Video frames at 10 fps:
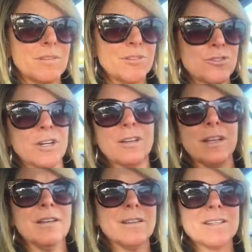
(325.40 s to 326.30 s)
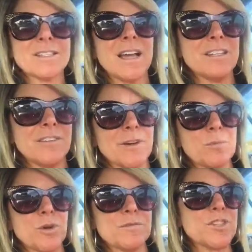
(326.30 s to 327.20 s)
strictly scientific
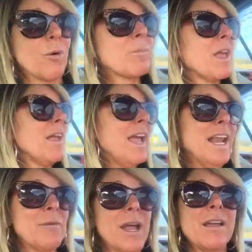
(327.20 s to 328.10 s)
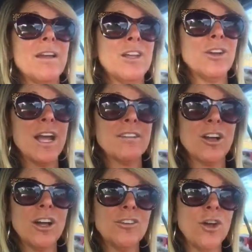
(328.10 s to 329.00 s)
proof. So anyway, you guys
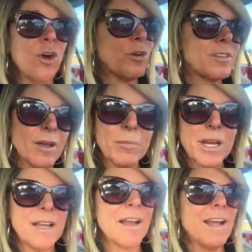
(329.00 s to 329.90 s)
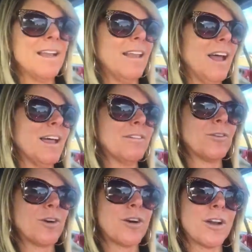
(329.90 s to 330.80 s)
all know somebody in ID Life,
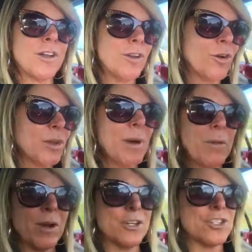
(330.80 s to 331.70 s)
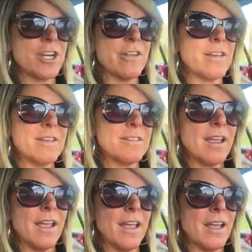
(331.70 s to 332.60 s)
or you know, you might want to share this,
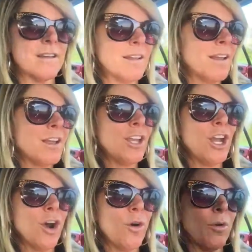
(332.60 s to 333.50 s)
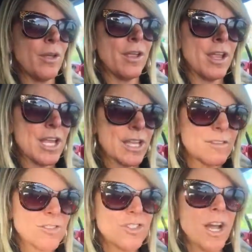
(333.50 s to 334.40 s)
and you know,
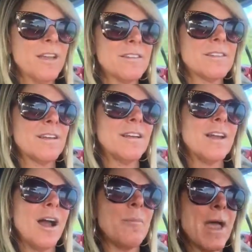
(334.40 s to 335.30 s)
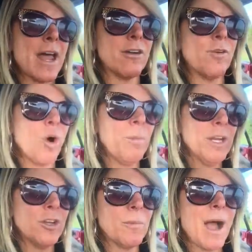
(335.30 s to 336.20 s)
it's just a matter of
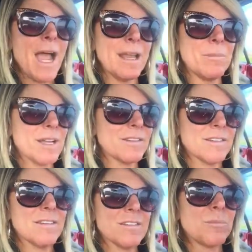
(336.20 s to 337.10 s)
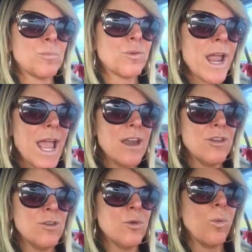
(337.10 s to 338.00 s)
opening your mind, because this is a brand
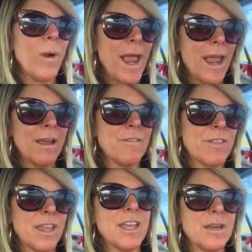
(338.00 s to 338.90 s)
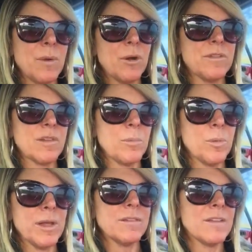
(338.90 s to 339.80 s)
new way of thinking about
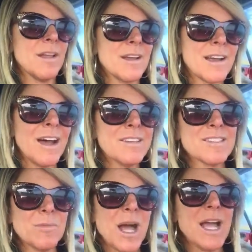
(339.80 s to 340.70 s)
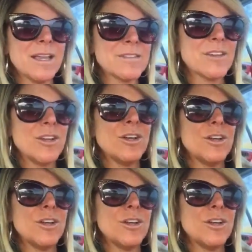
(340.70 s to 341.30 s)
supplements. Customize